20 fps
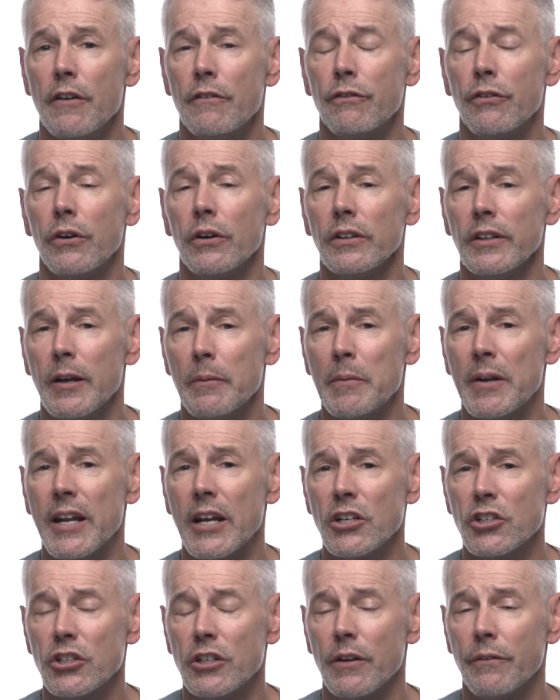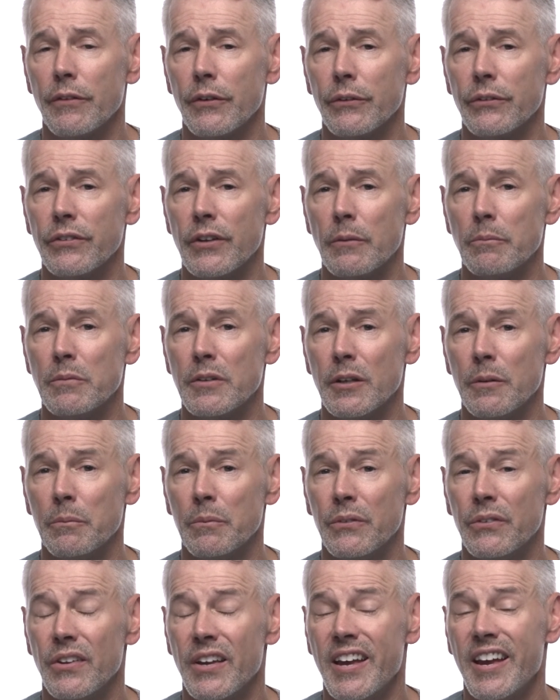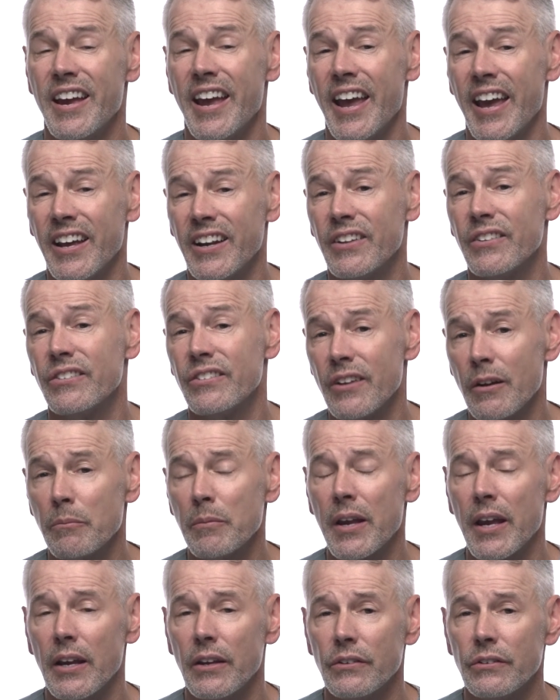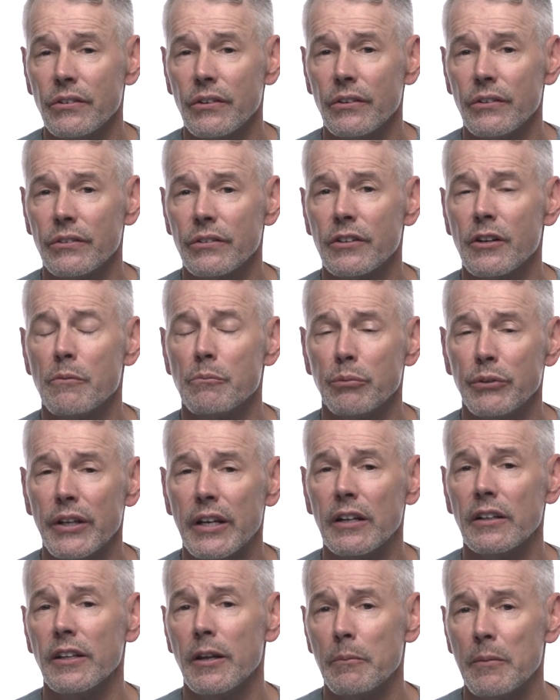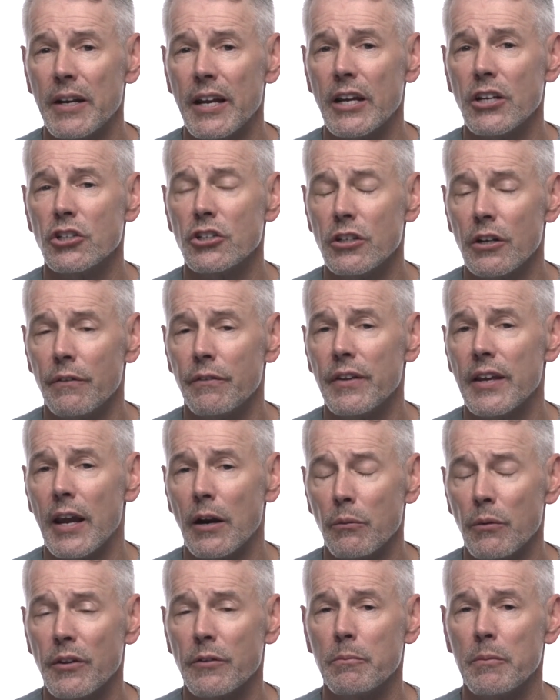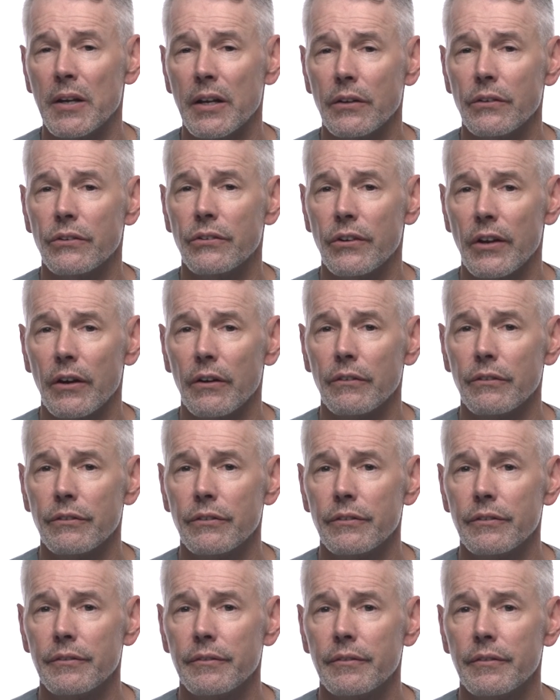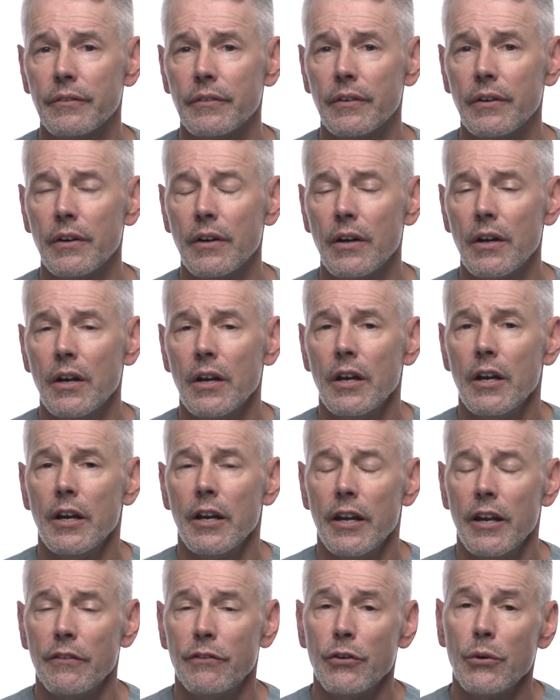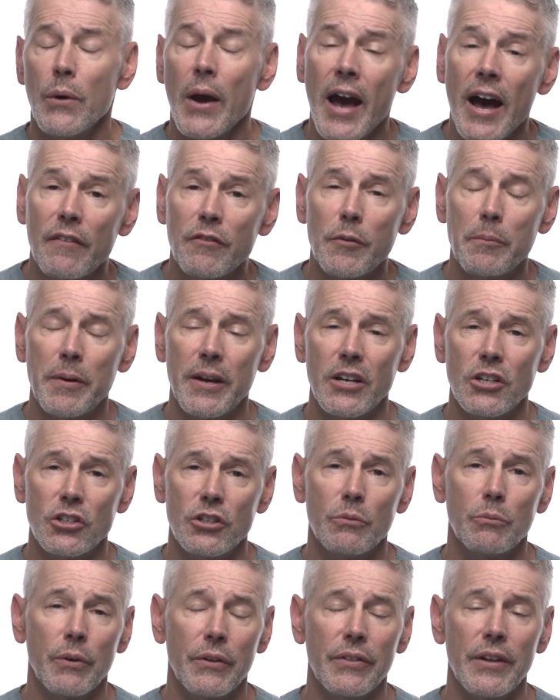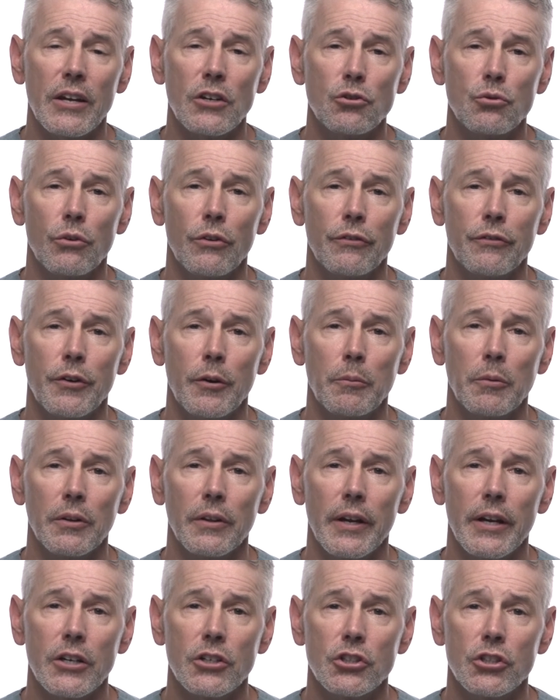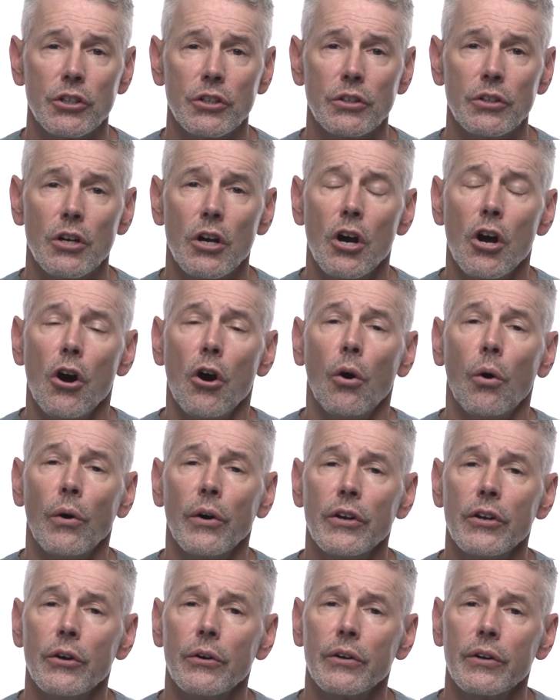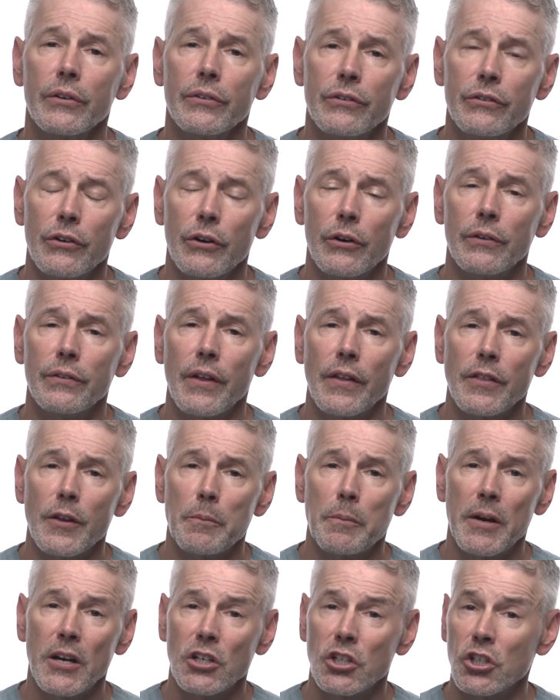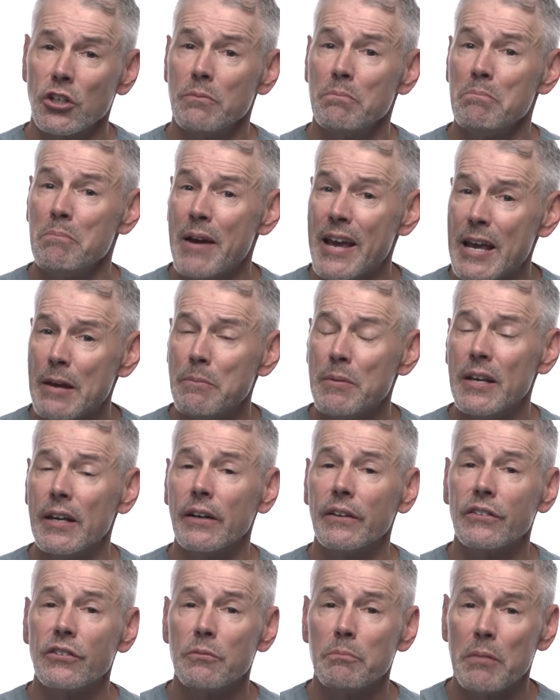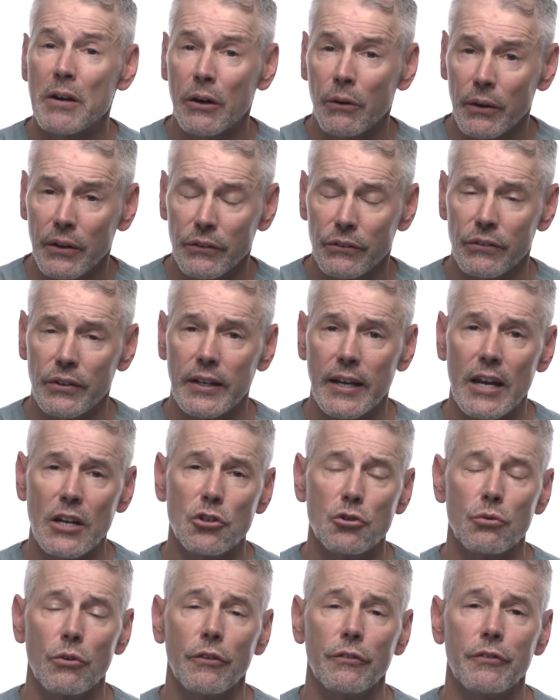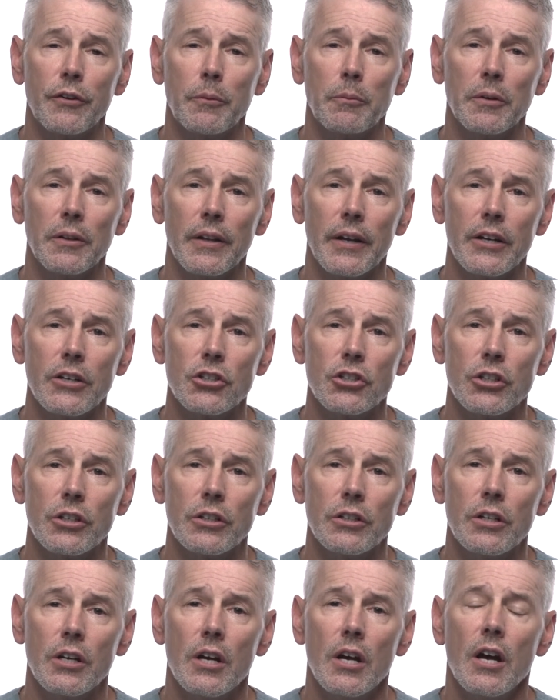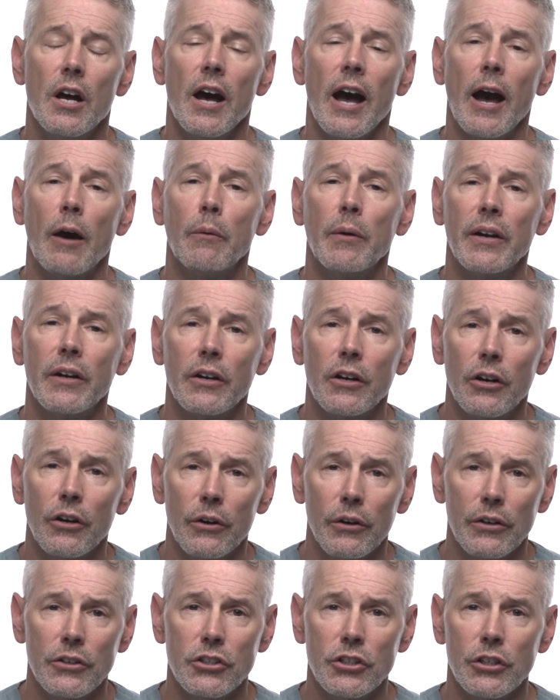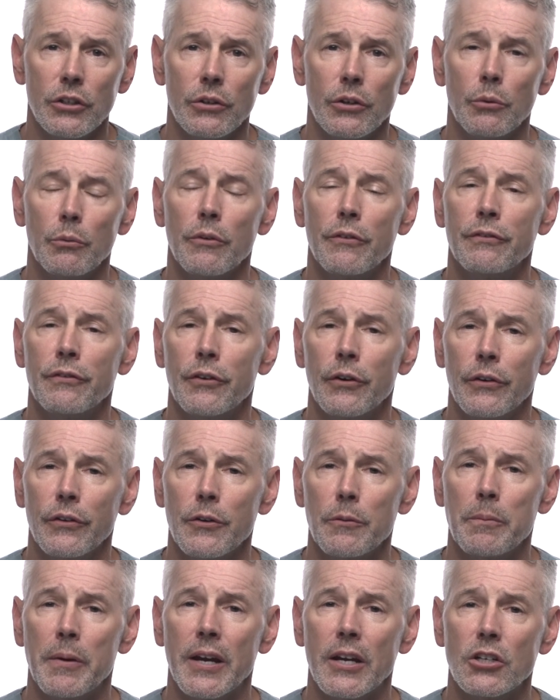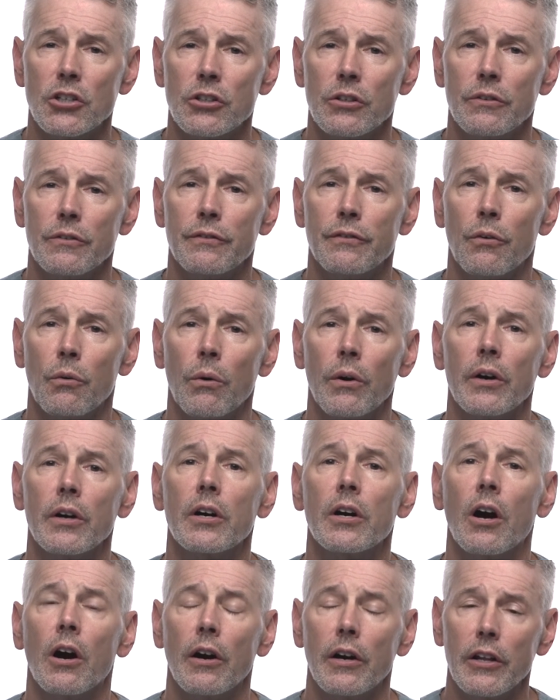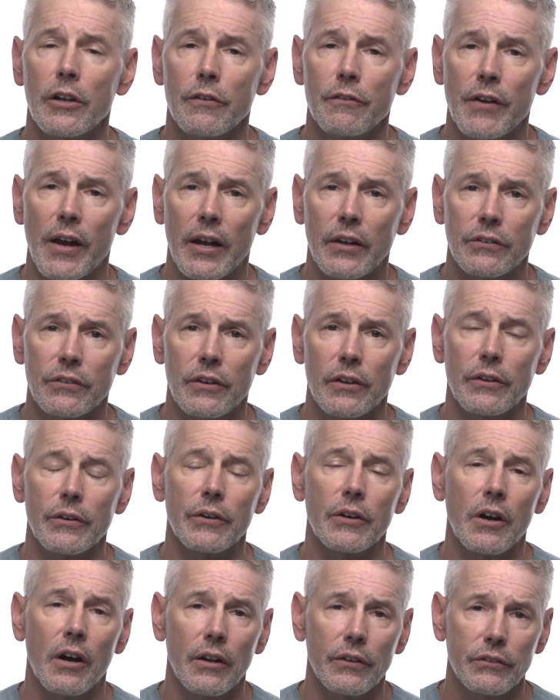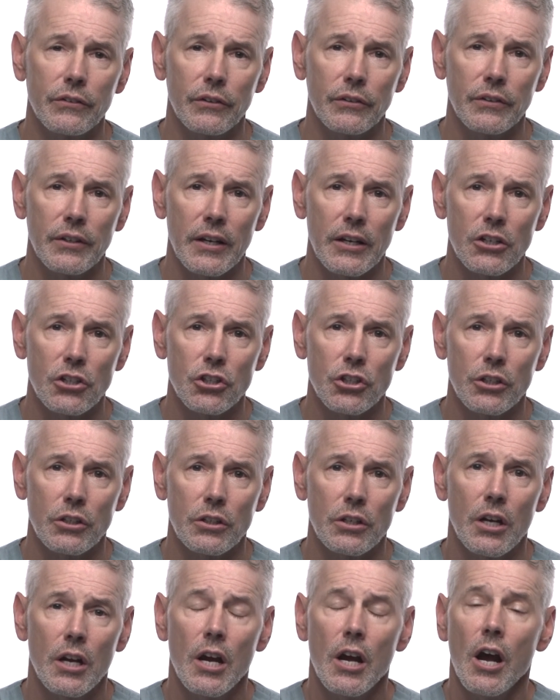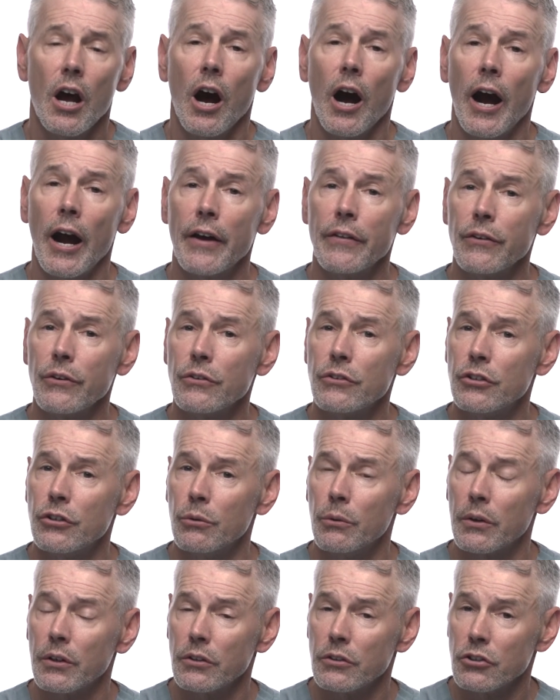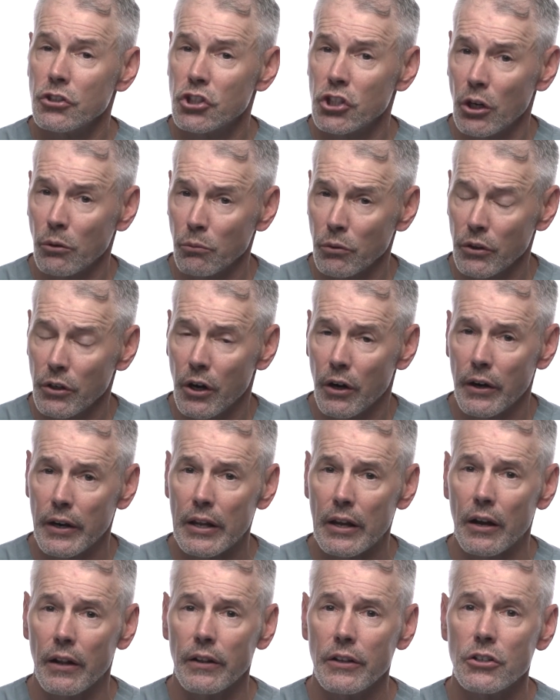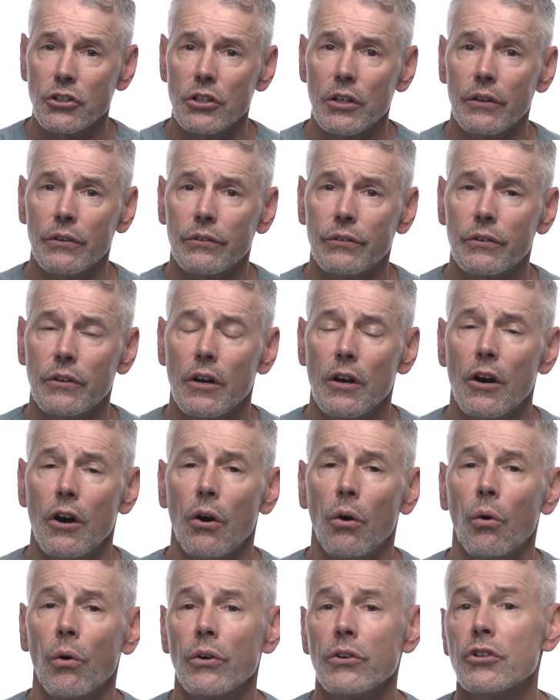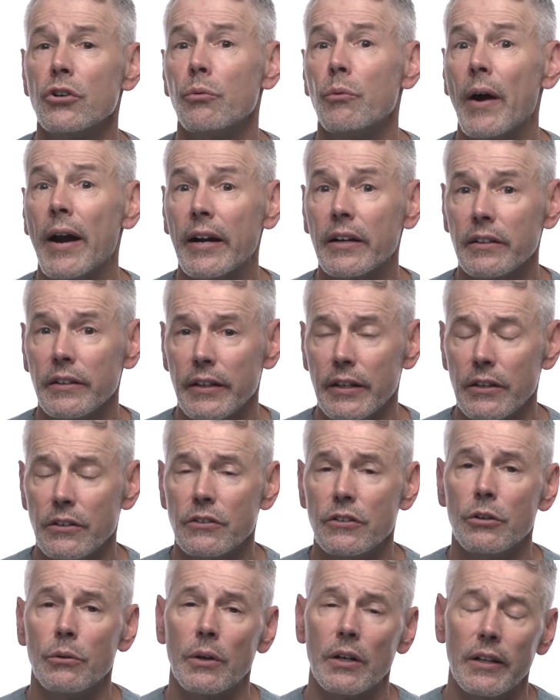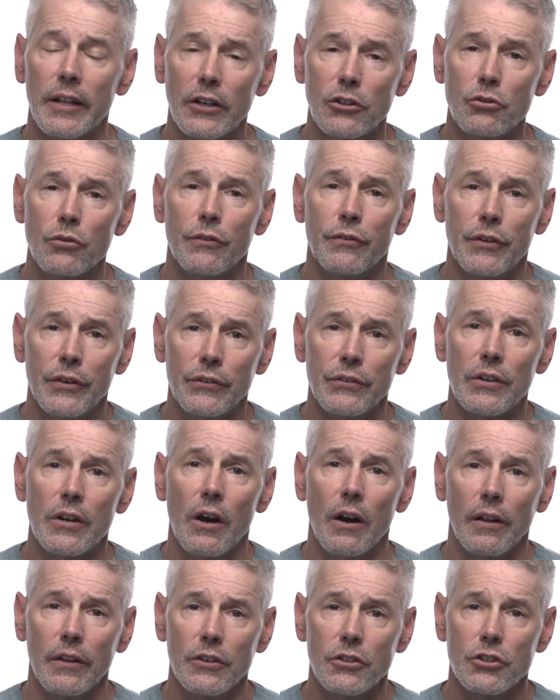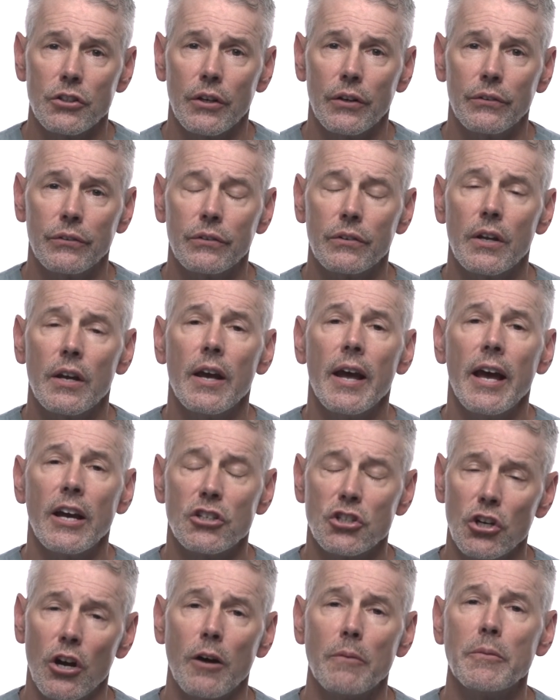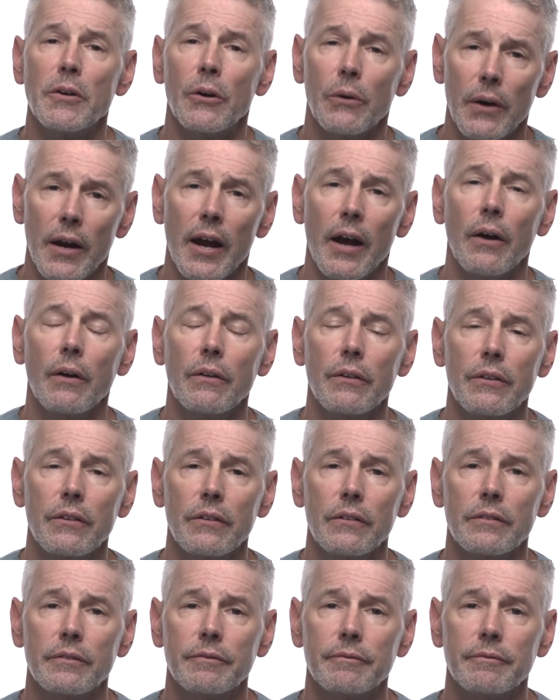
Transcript: for elimination of their symptoms and, in some cases, complete elimination of the arrhythmia itself. If you have a patient with atrial fibrillation, or you're concerned that the patient may be experiencing atrial fibrillation, I would encourage you to refer the patient for cardiovascular consultation either to a general cardiologist or directly to an electrophysiologist at John Muir Health.